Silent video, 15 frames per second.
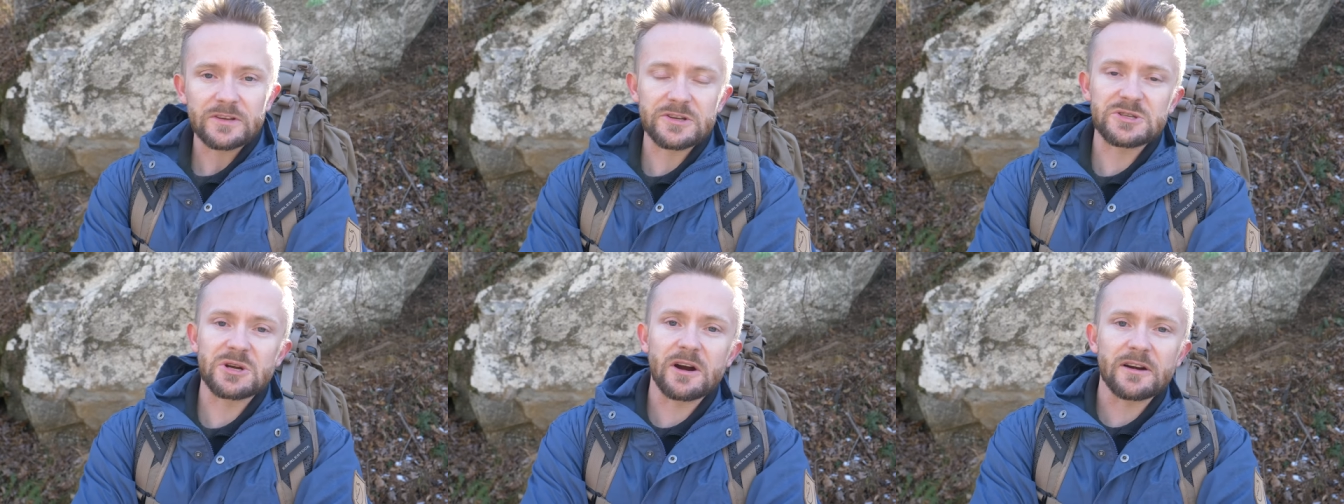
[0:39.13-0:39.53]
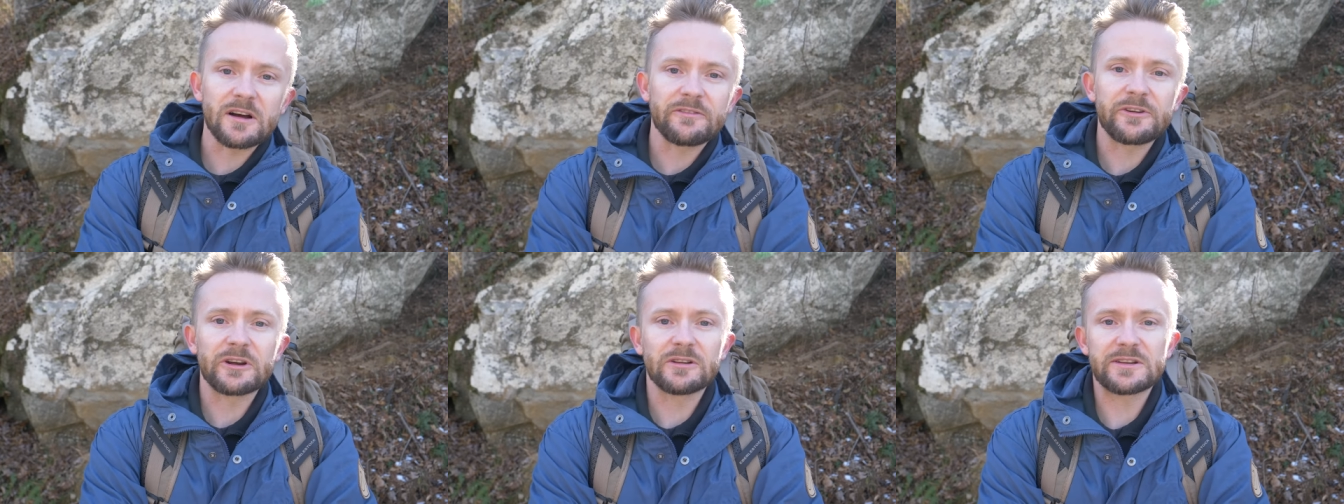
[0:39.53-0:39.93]
To start
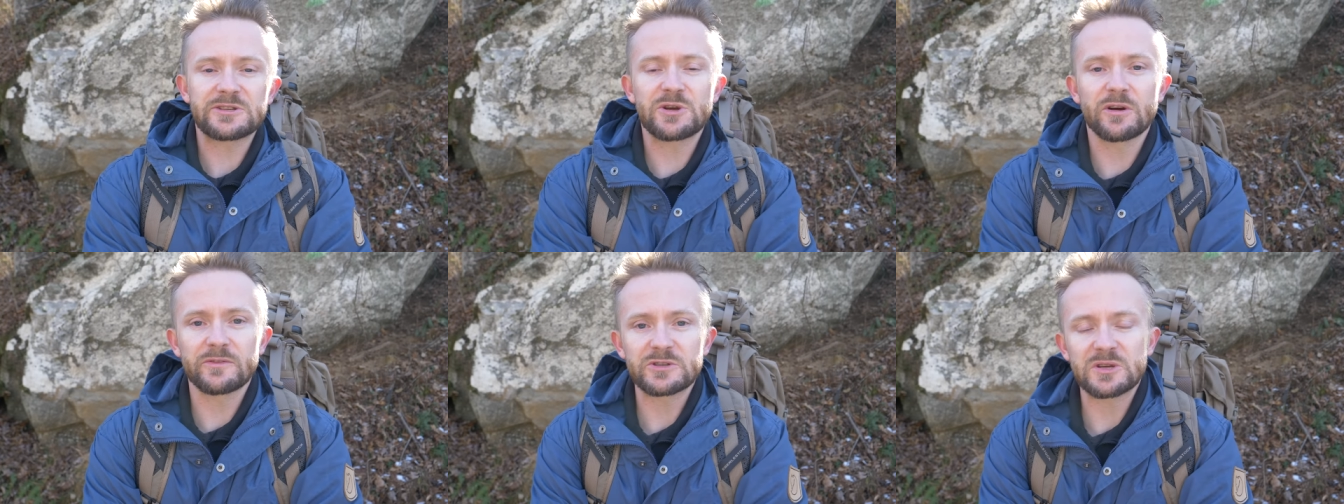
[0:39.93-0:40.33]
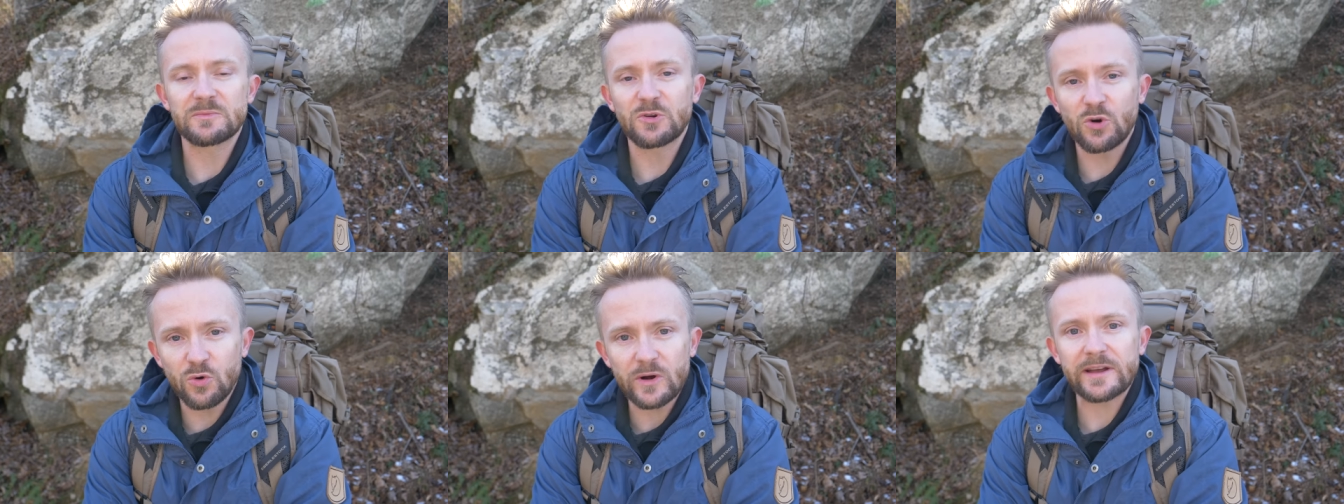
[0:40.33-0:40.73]
off here, let's go over
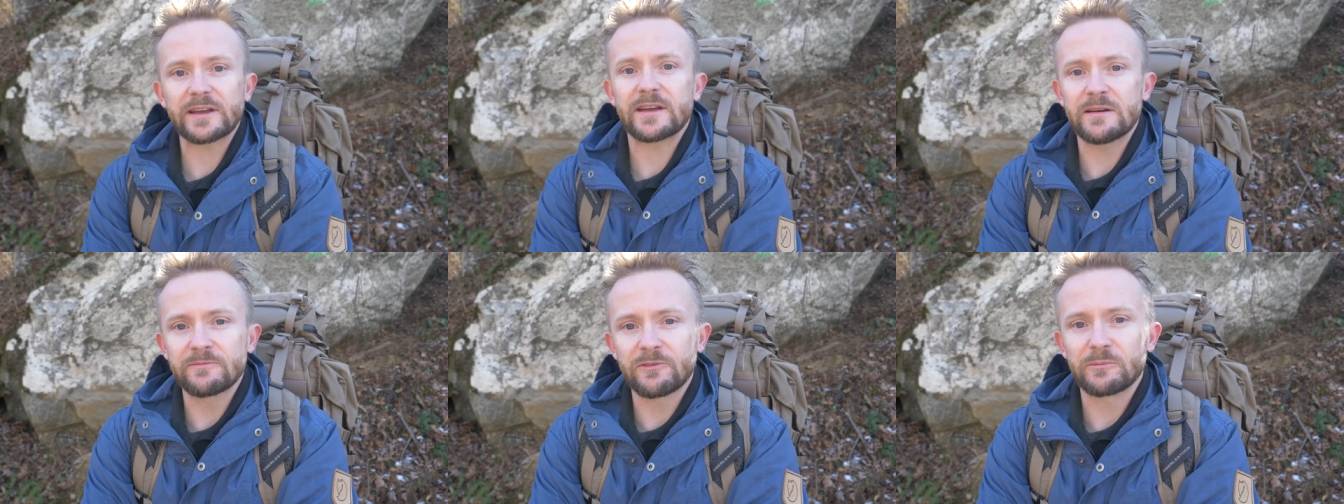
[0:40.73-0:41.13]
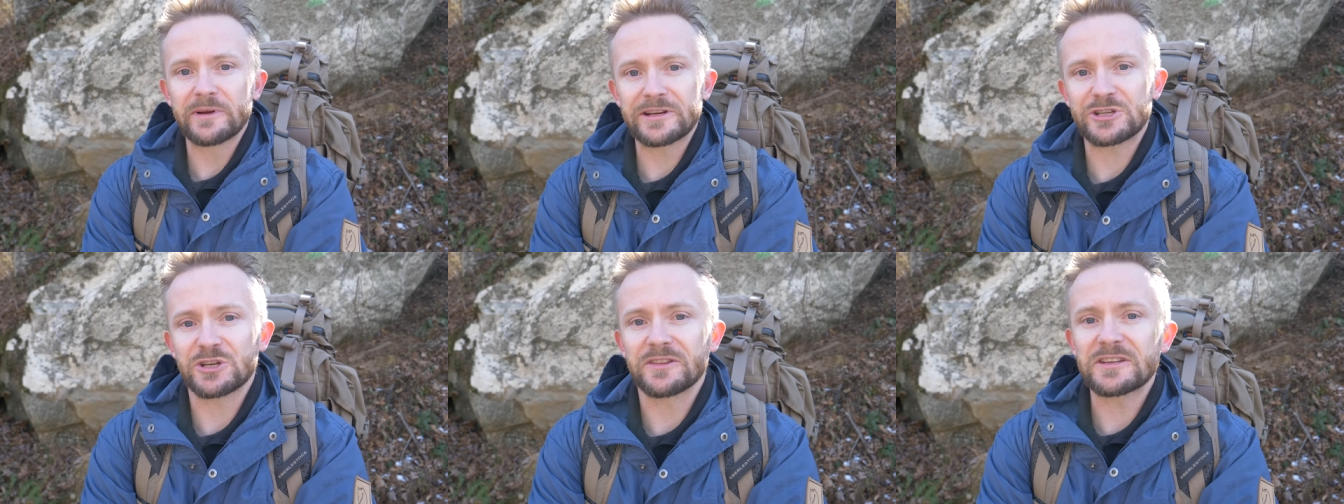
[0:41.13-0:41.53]
some quick
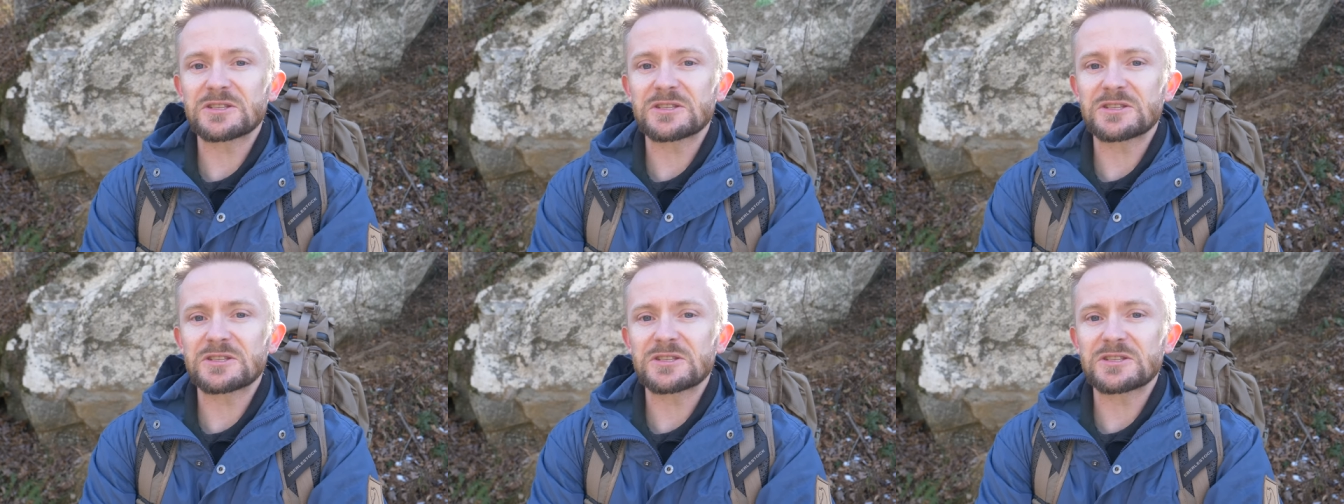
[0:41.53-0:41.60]
information.